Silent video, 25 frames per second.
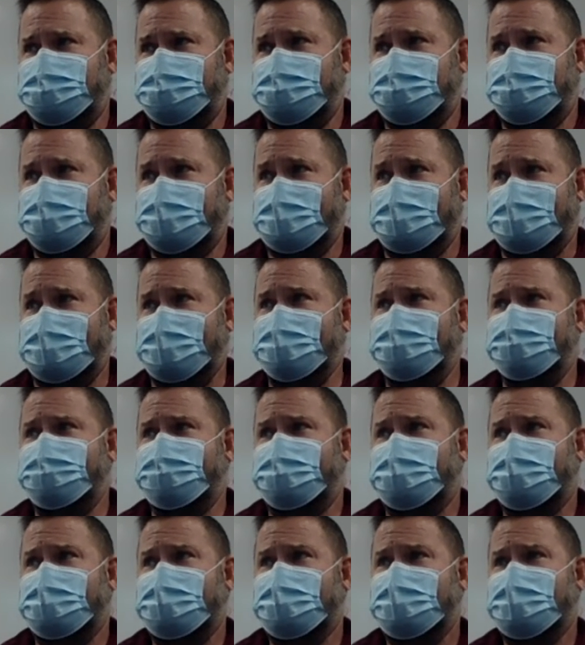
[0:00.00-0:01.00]
We got it?
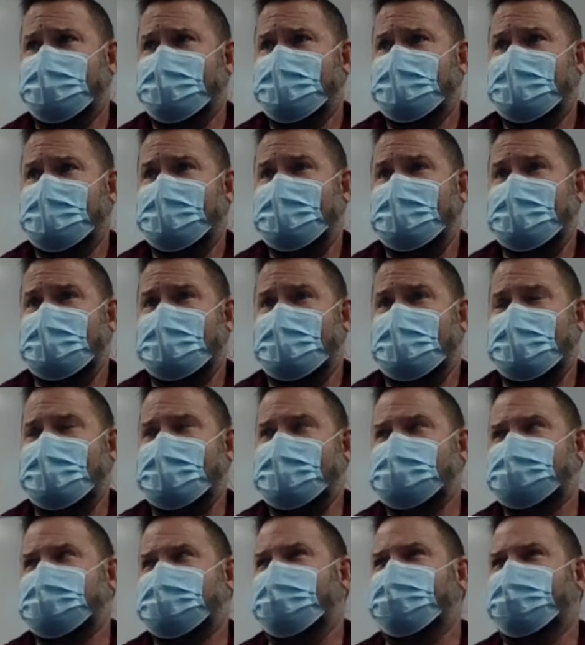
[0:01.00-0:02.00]
Now, I had
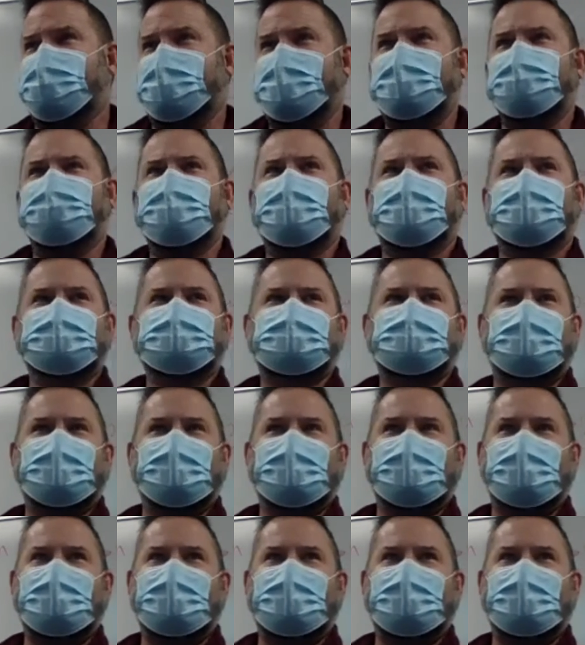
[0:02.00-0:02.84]
a couple of emails saying,